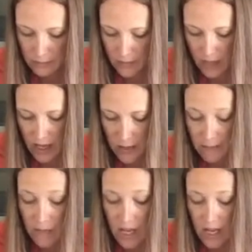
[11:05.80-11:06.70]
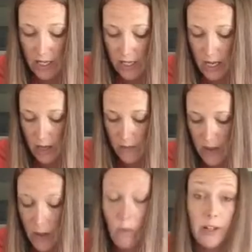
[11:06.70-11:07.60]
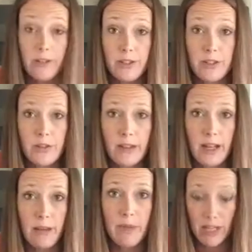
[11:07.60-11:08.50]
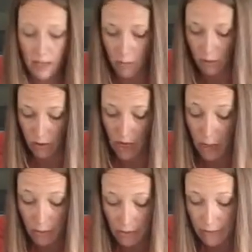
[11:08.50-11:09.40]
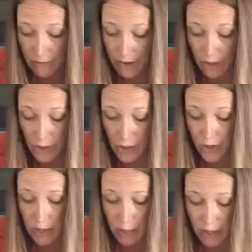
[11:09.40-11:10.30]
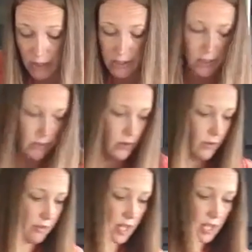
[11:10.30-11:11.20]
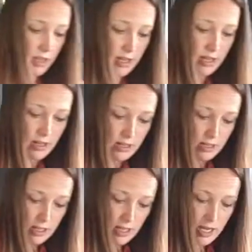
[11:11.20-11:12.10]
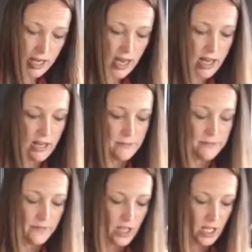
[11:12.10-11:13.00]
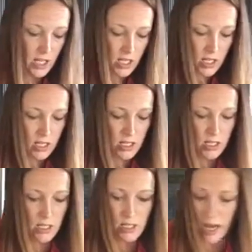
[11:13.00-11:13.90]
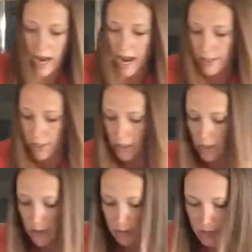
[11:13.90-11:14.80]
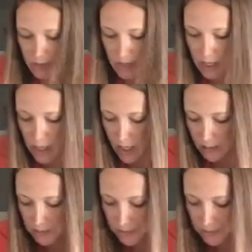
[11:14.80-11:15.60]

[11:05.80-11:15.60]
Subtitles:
Okay, and yeah, when I was doing that, I made a couple of them fell straight apart, so don't think that, again, I actually know what I'm doing here.